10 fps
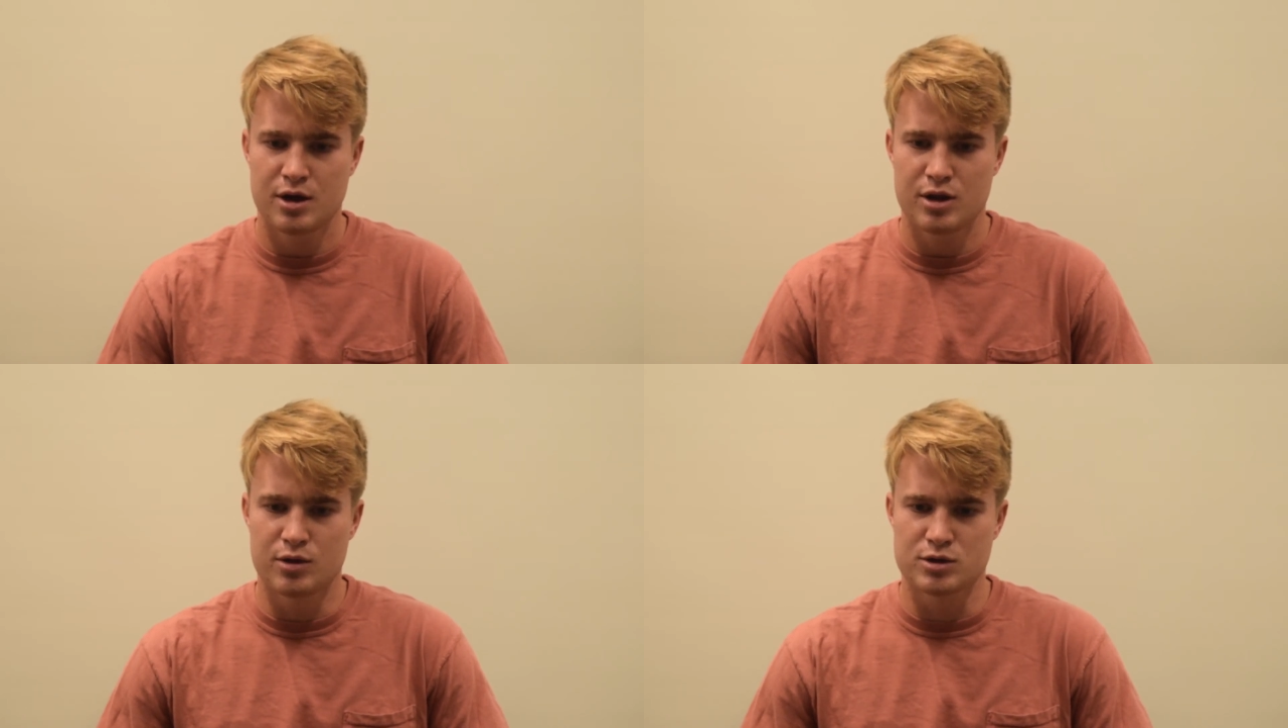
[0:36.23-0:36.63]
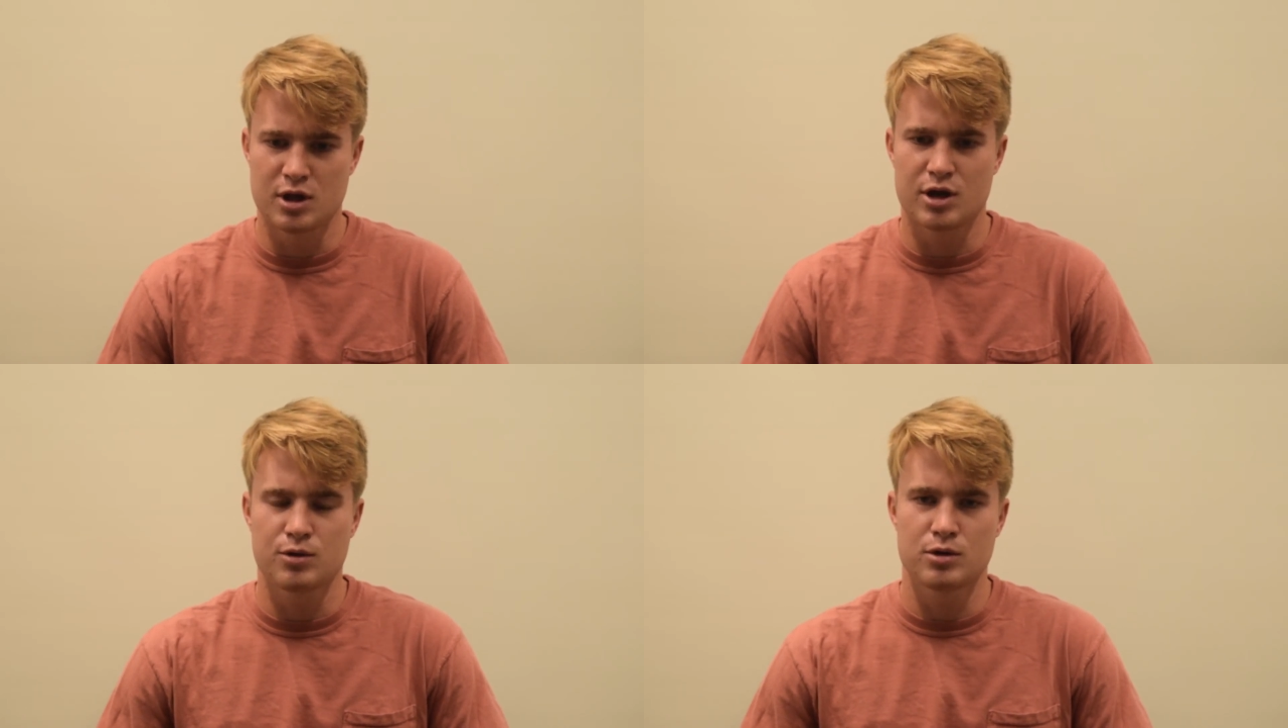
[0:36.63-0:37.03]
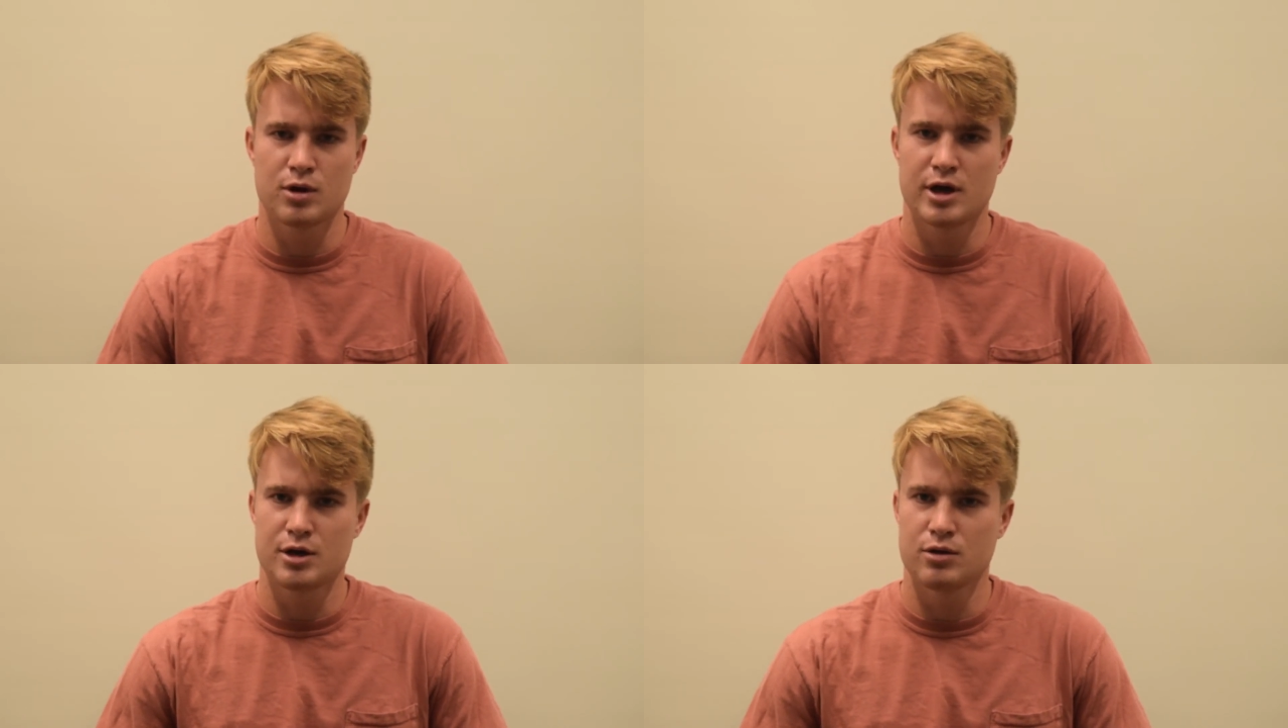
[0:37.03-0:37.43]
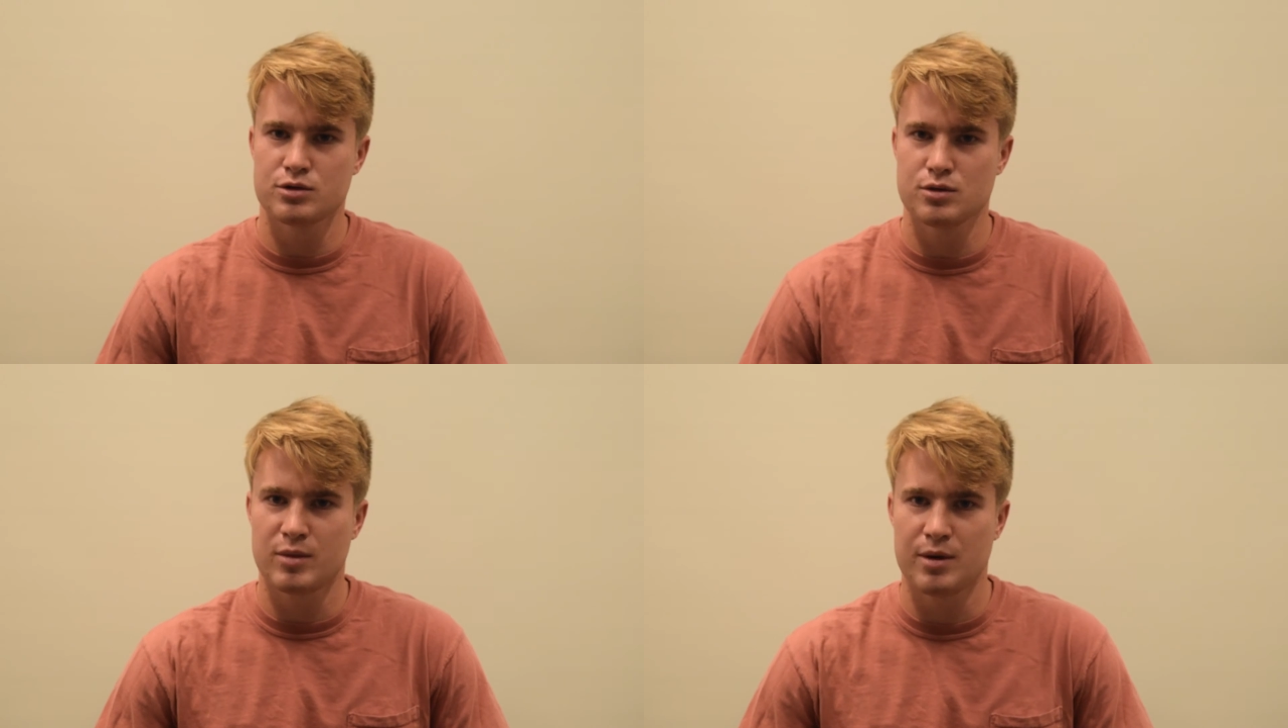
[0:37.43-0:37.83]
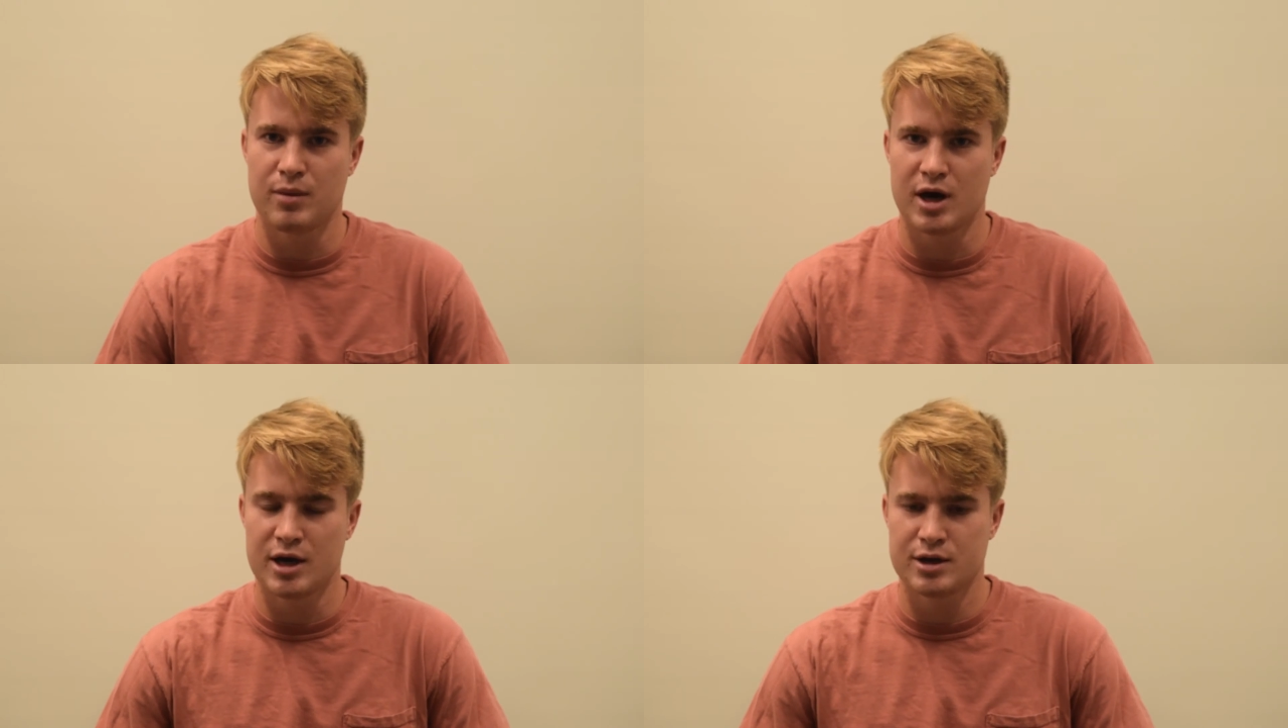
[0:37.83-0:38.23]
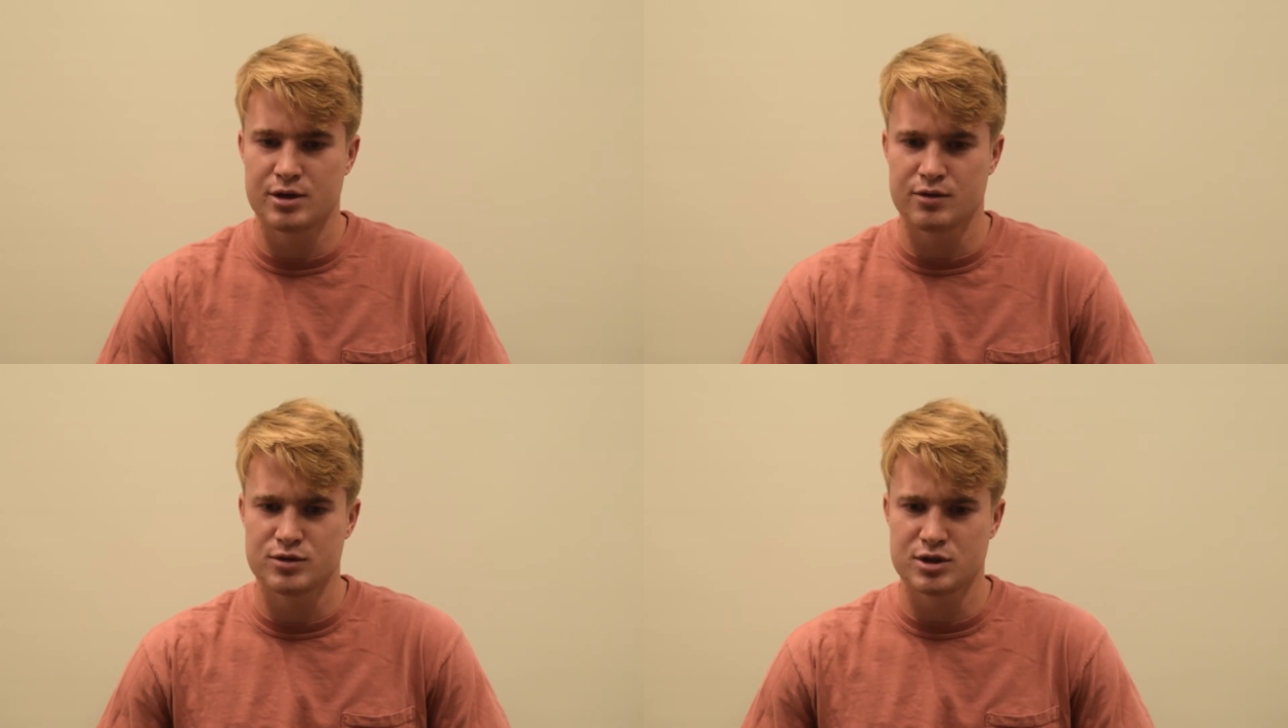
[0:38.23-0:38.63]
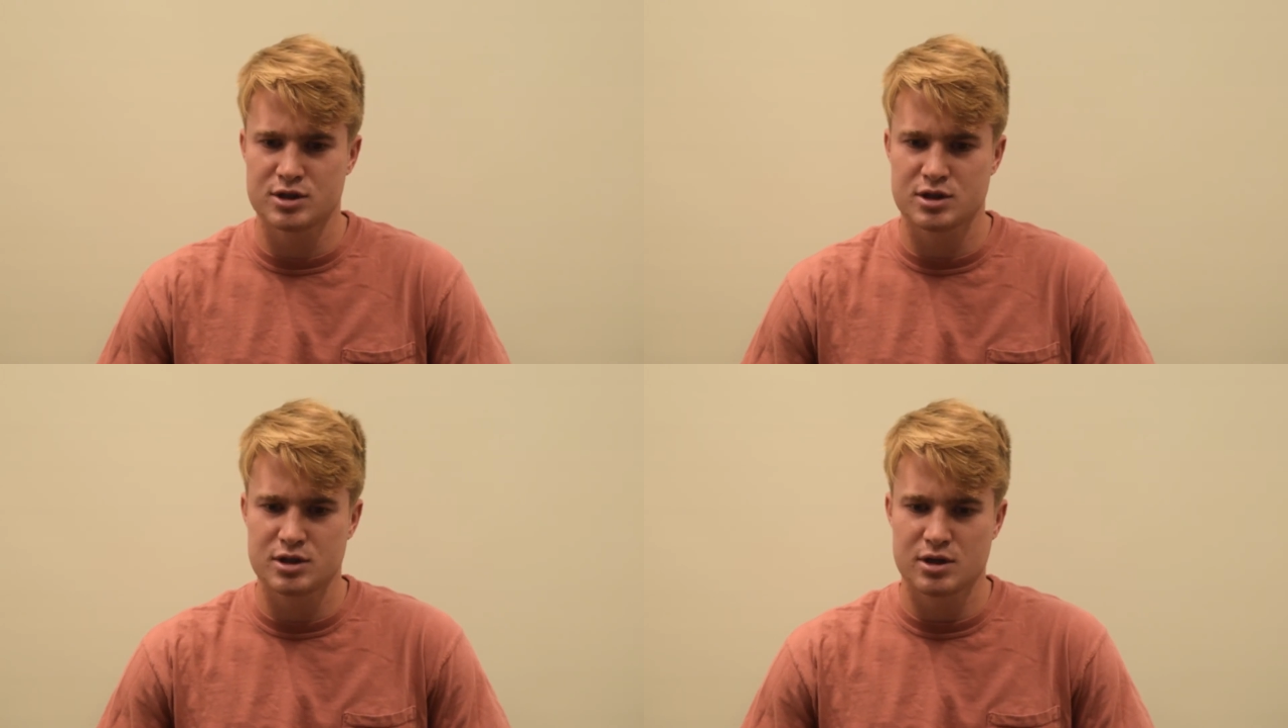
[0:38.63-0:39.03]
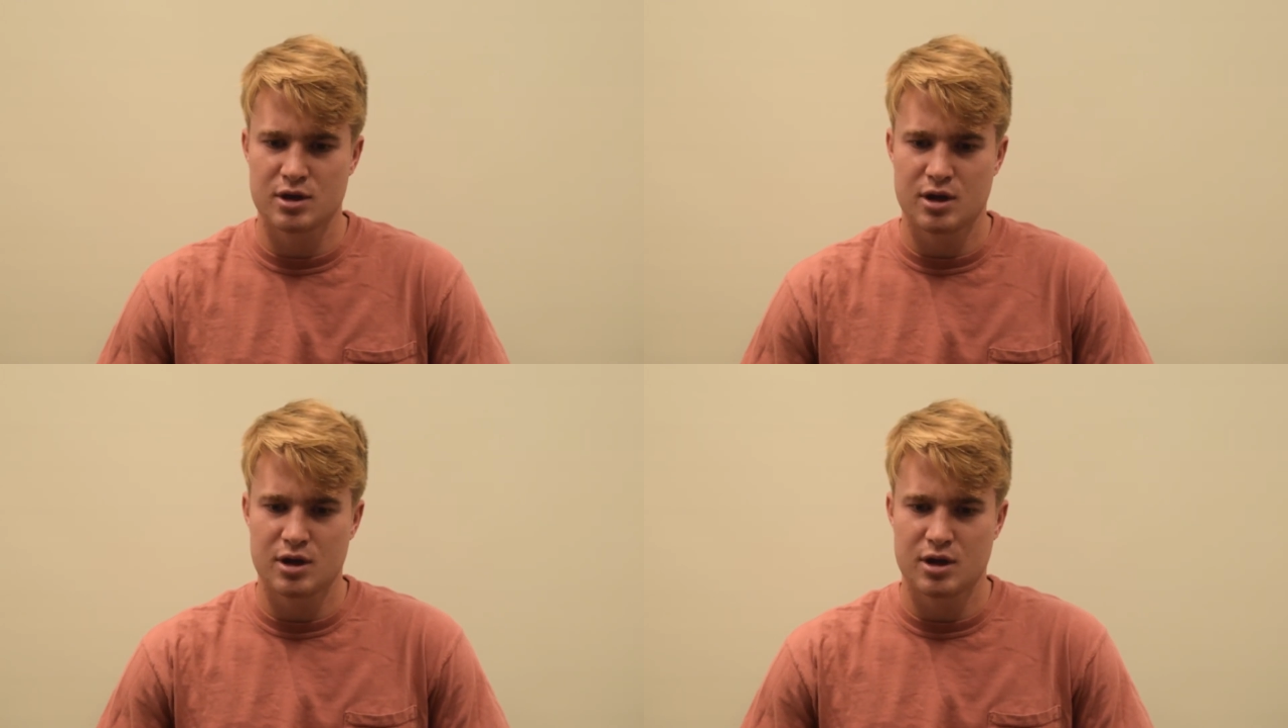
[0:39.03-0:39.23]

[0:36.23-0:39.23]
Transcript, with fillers: there was a lot of regret going through my mind of just,